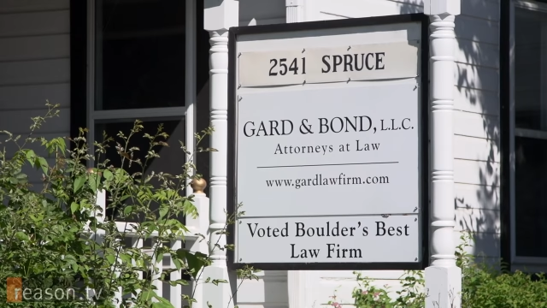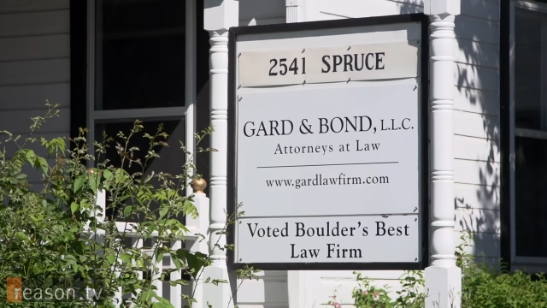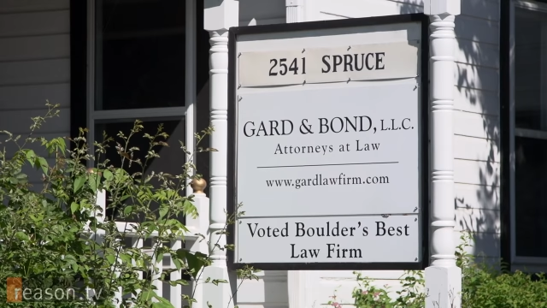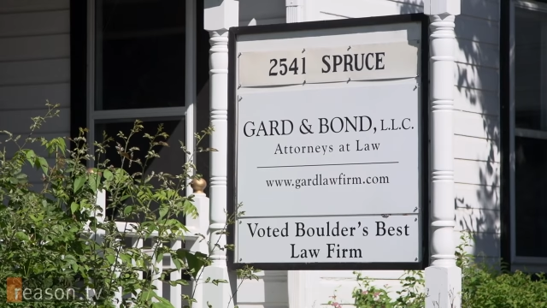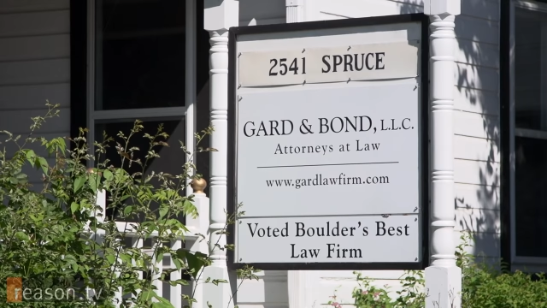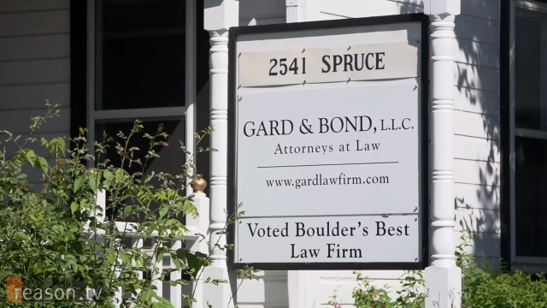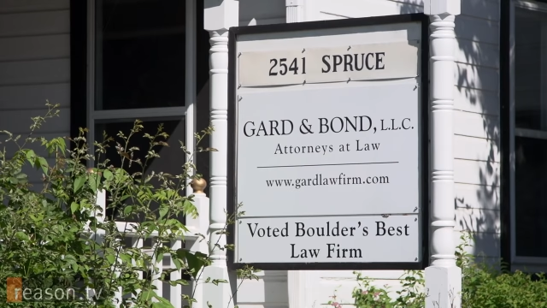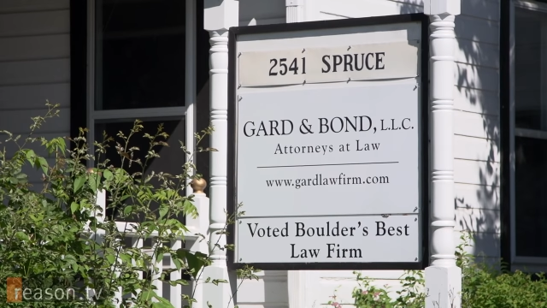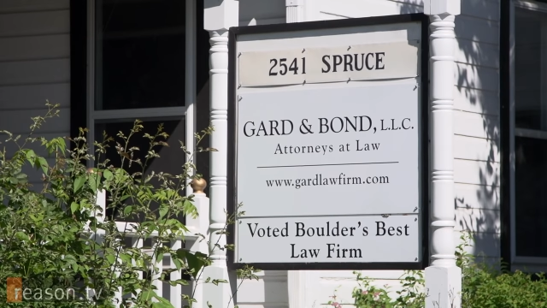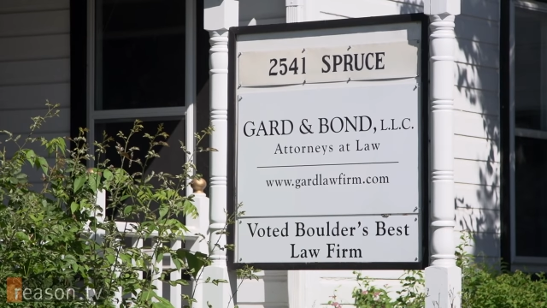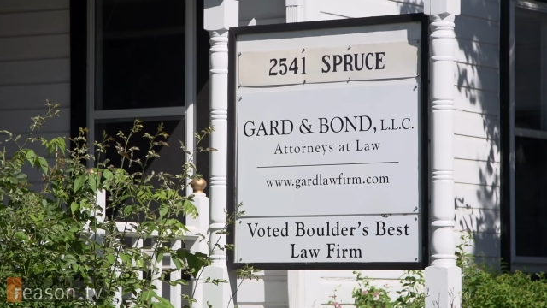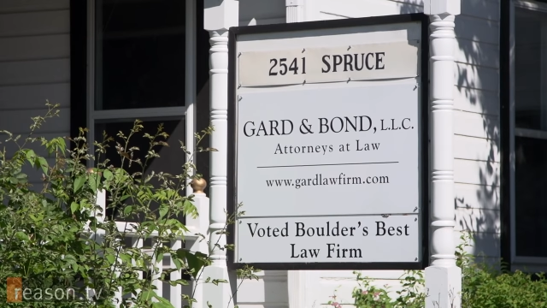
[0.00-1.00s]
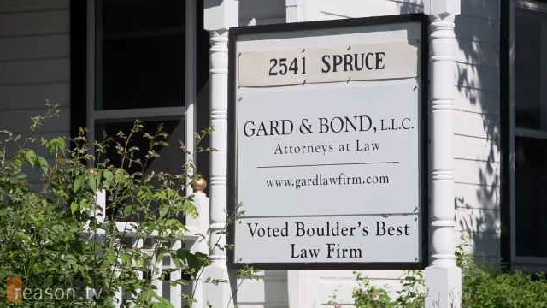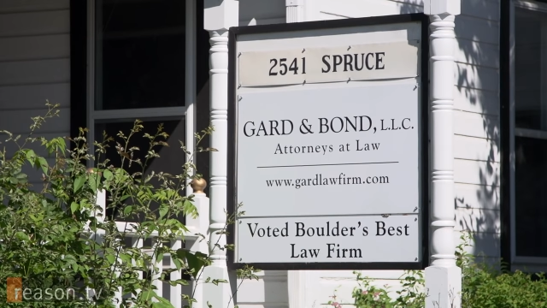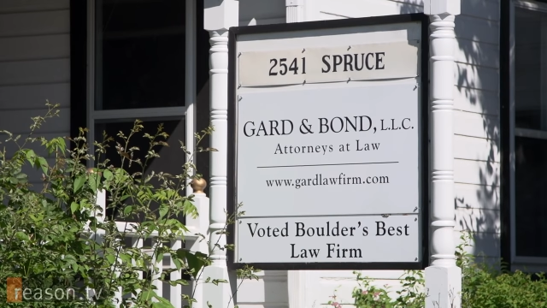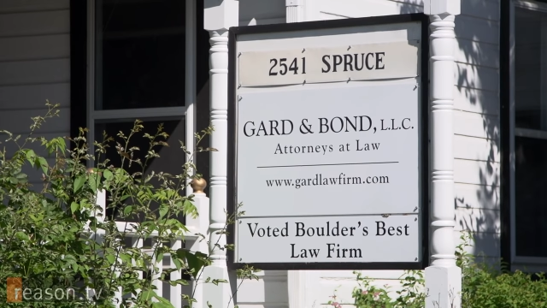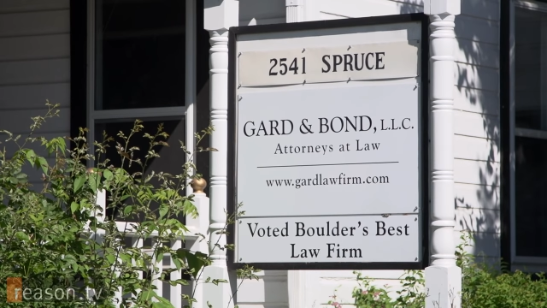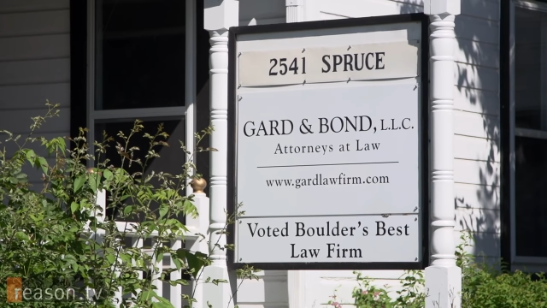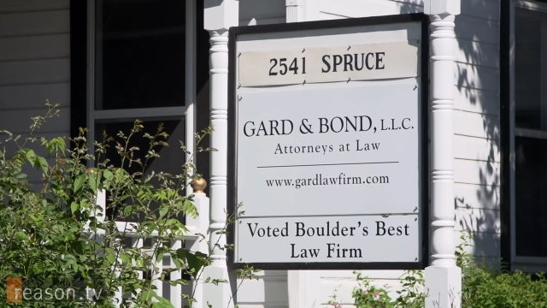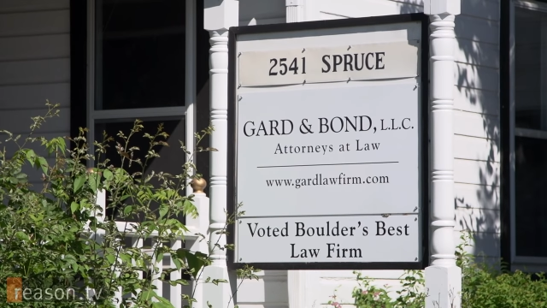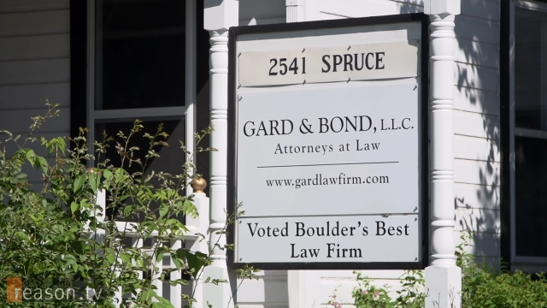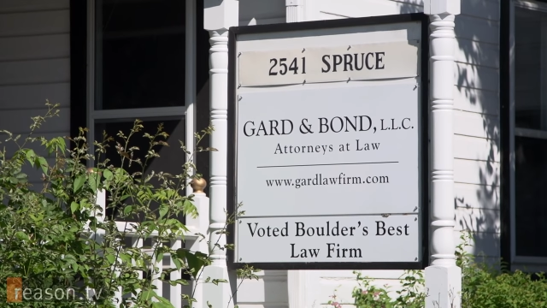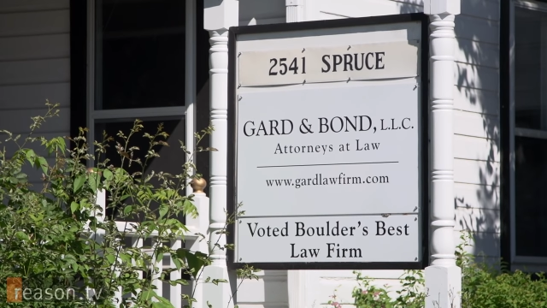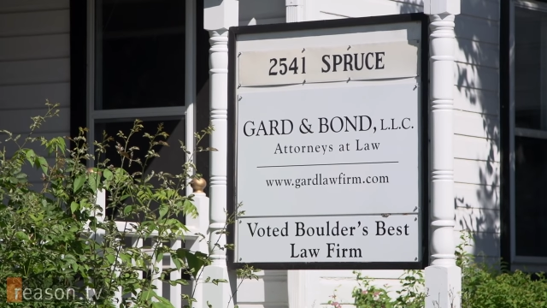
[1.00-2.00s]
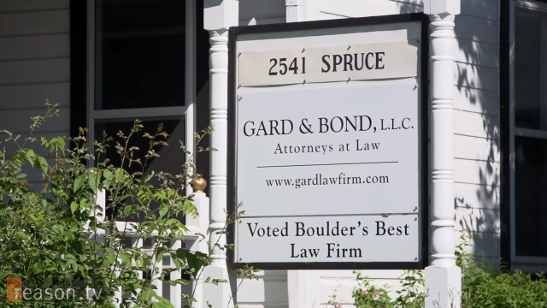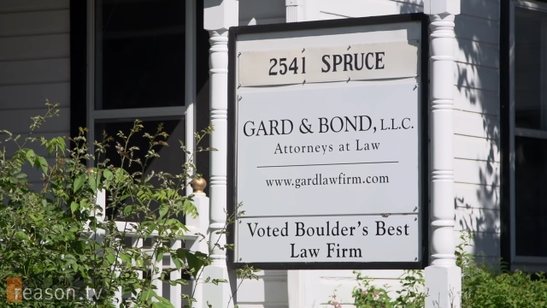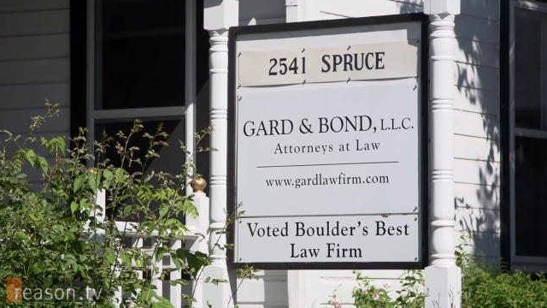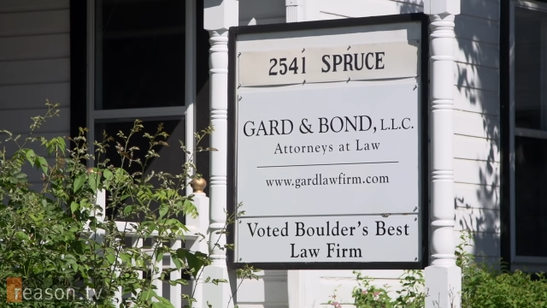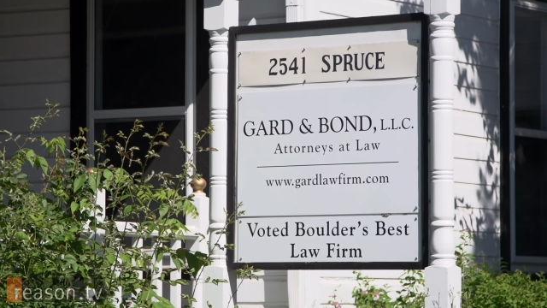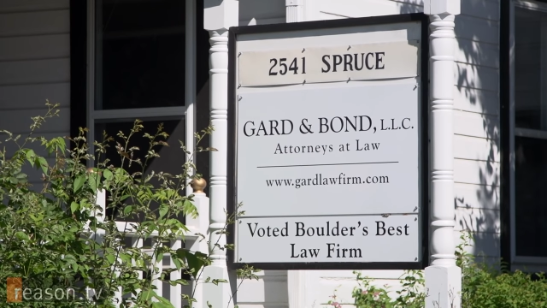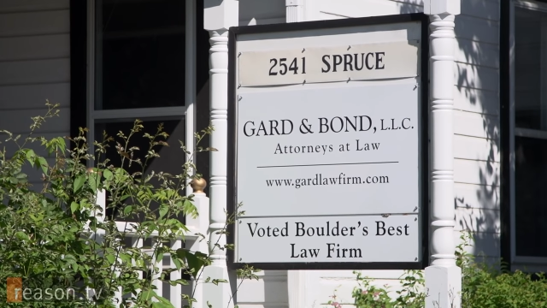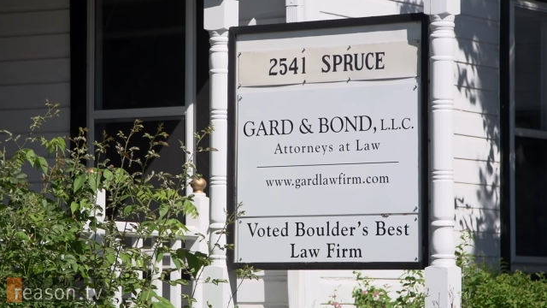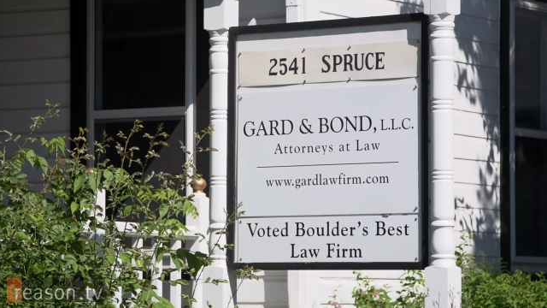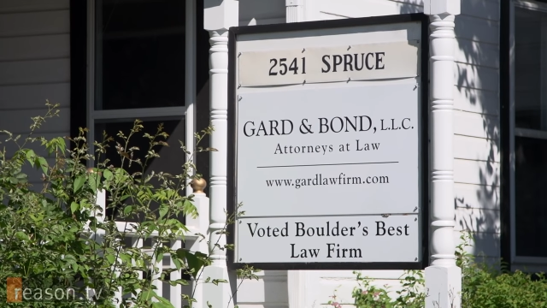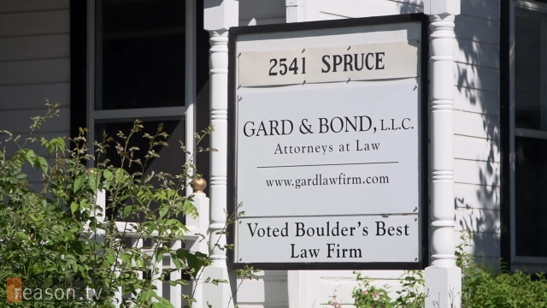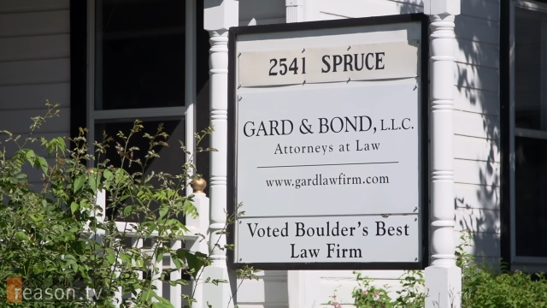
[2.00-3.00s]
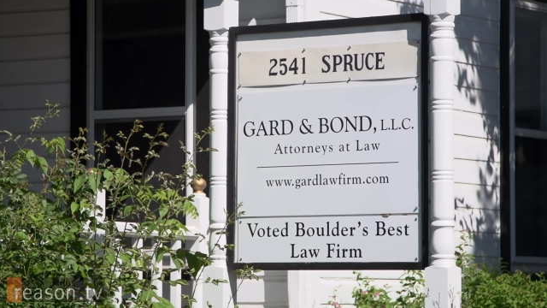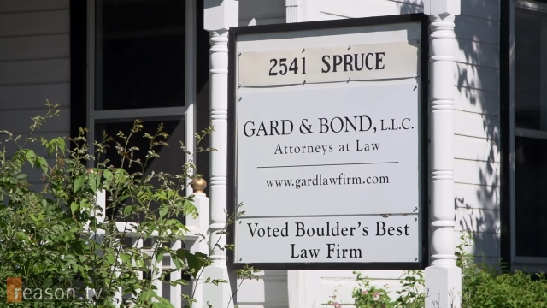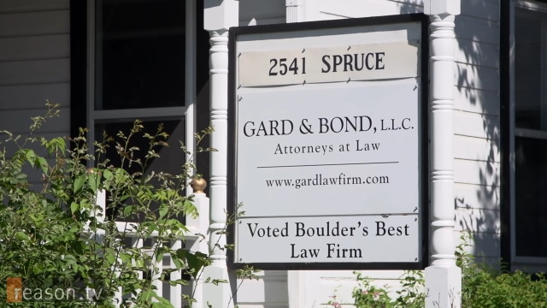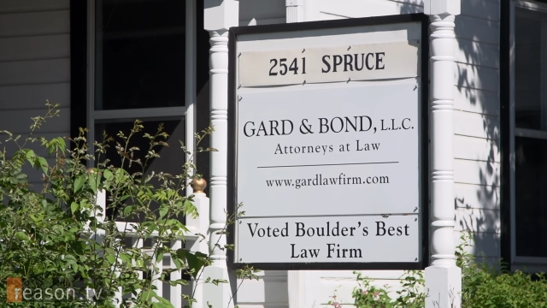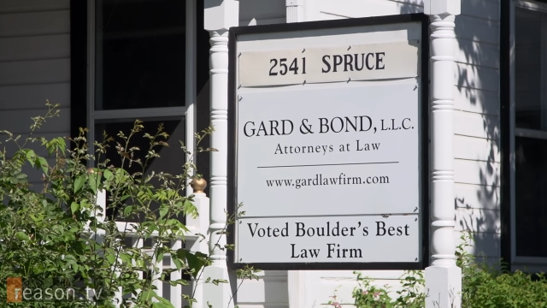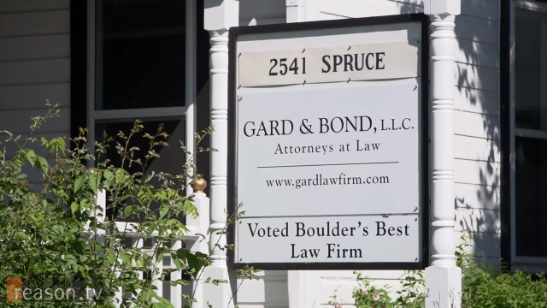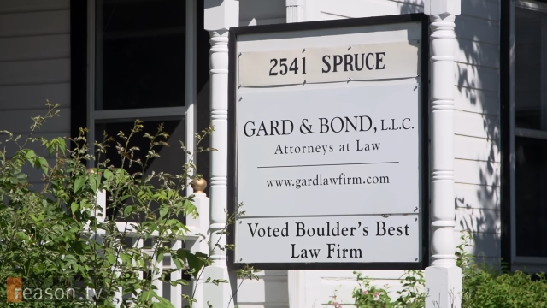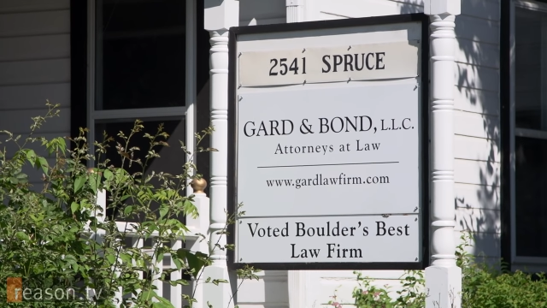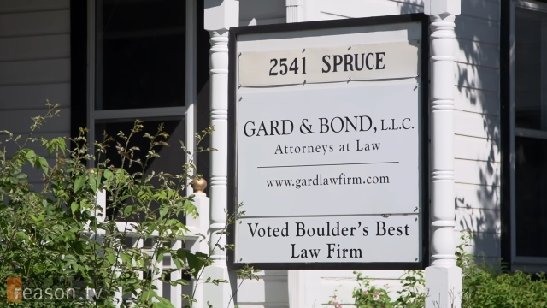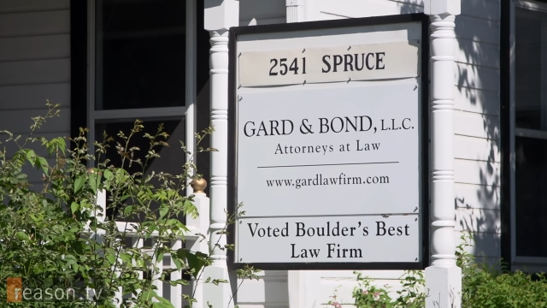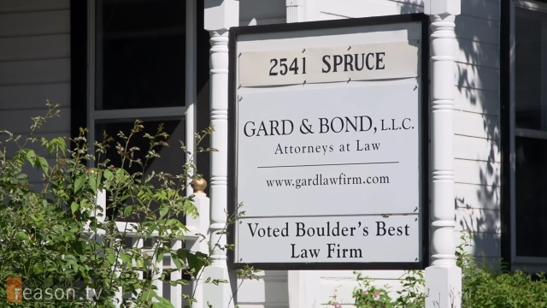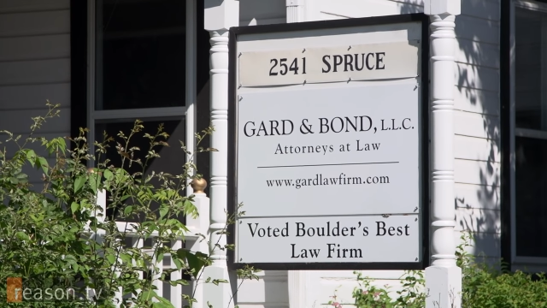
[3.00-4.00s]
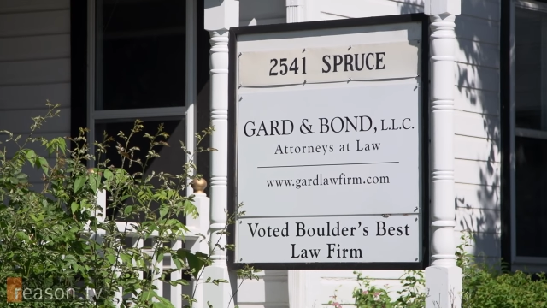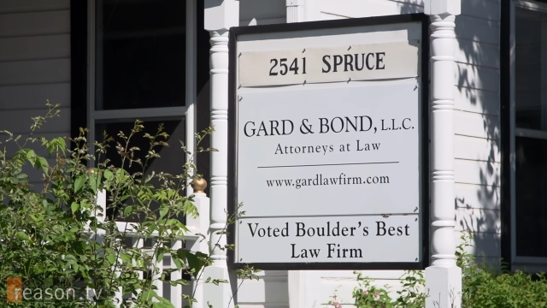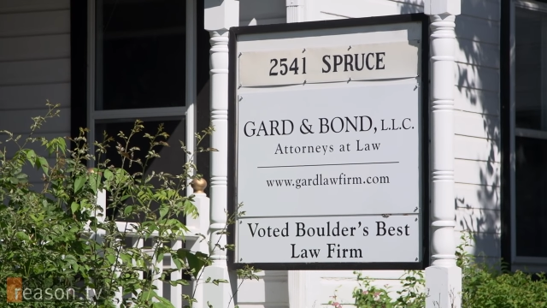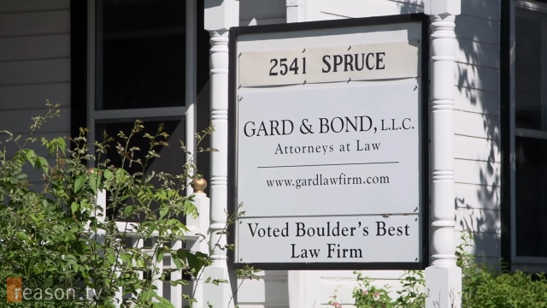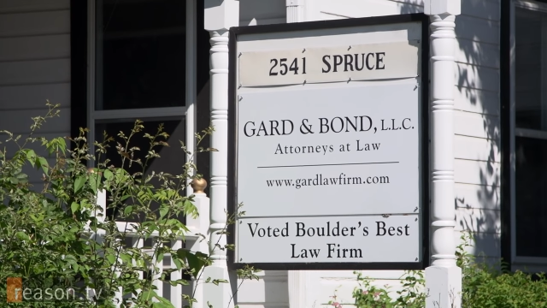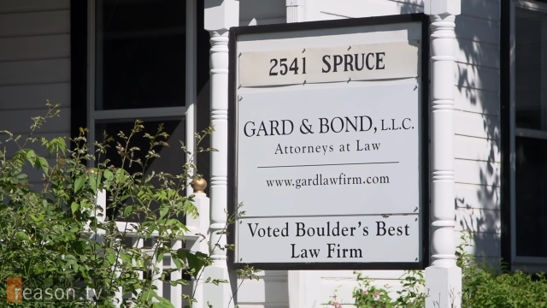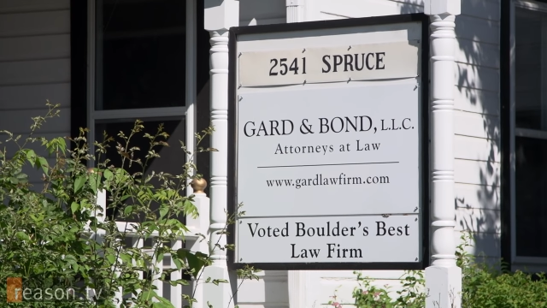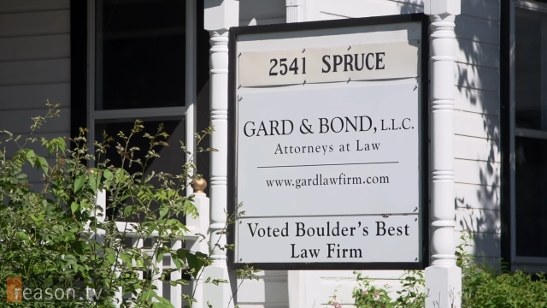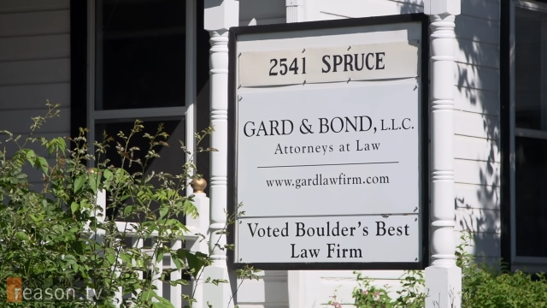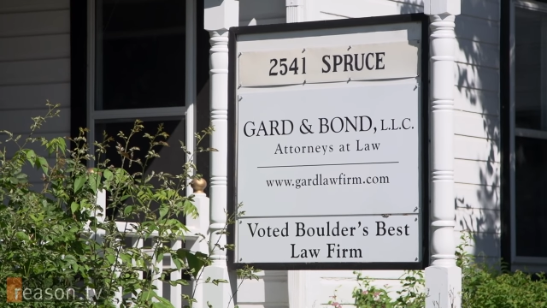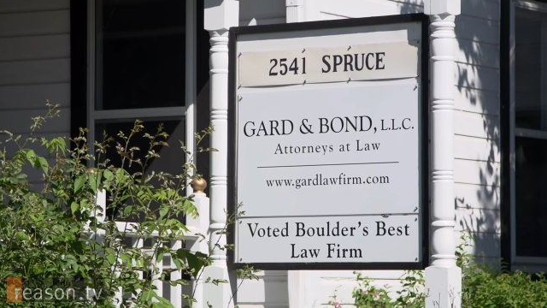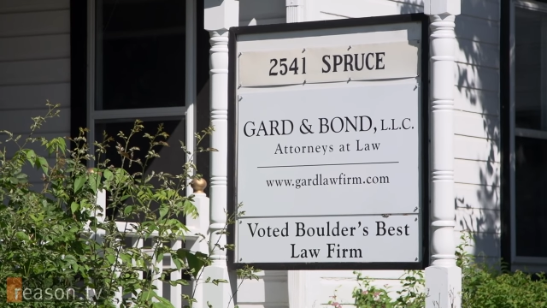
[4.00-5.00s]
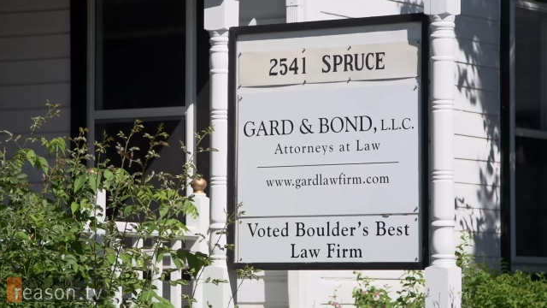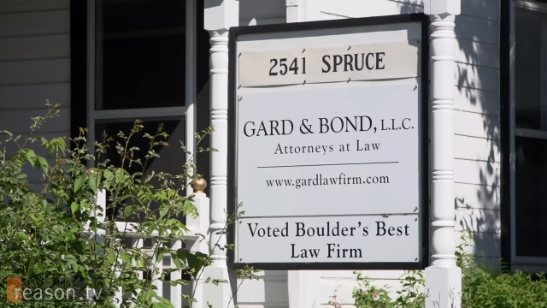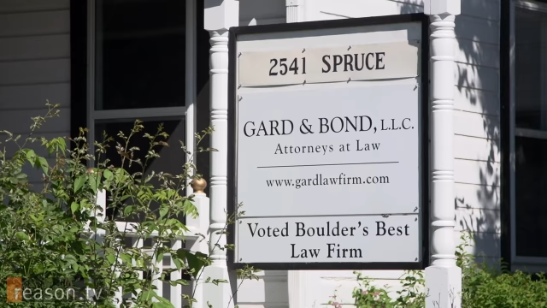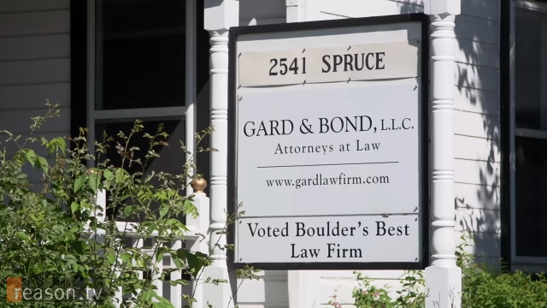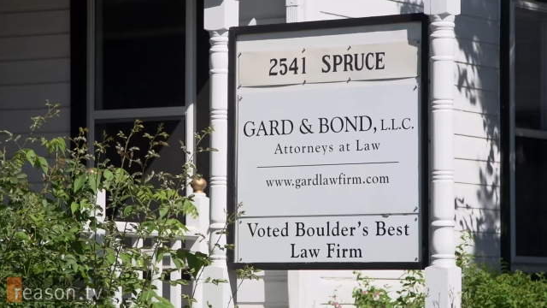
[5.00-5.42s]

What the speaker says: [unreadable: no face in view]